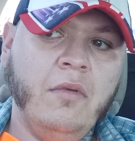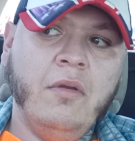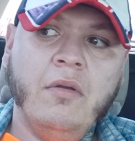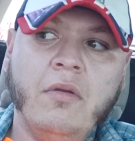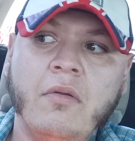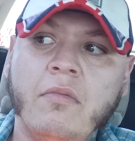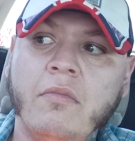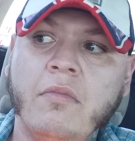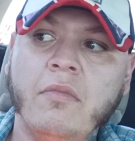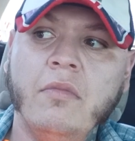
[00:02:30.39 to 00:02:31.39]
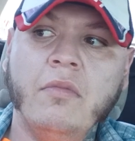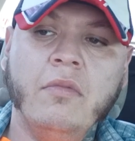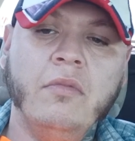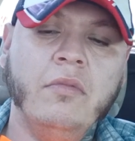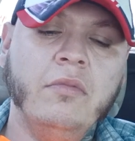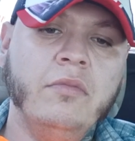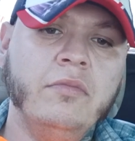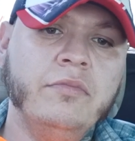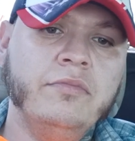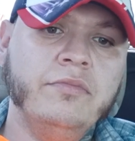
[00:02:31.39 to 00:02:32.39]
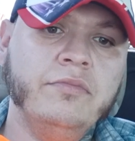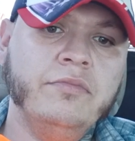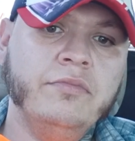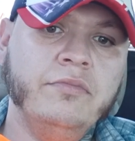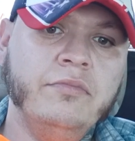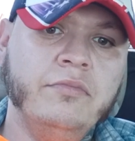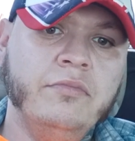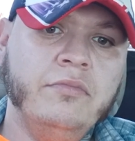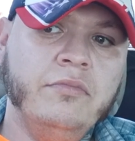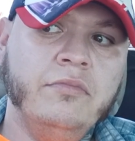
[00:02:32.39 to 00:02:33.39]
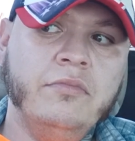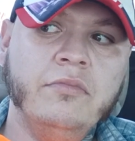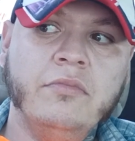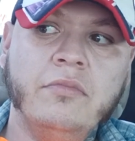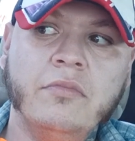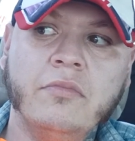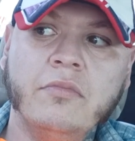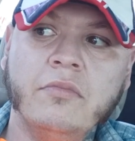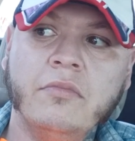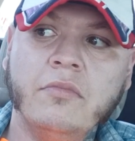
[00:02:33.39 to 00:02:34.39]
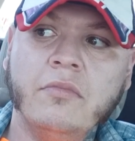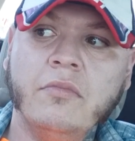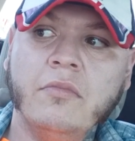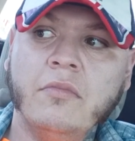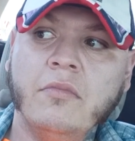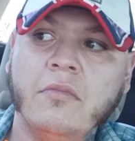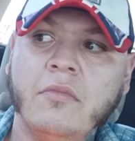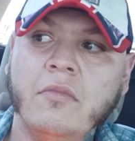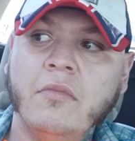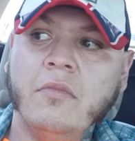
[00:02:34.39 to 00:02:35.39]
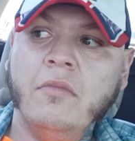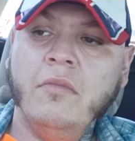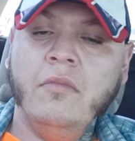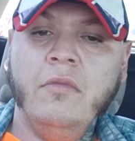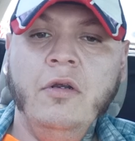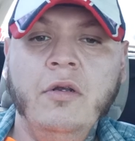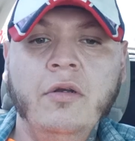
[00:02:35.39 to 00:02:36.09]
Nobody speaks.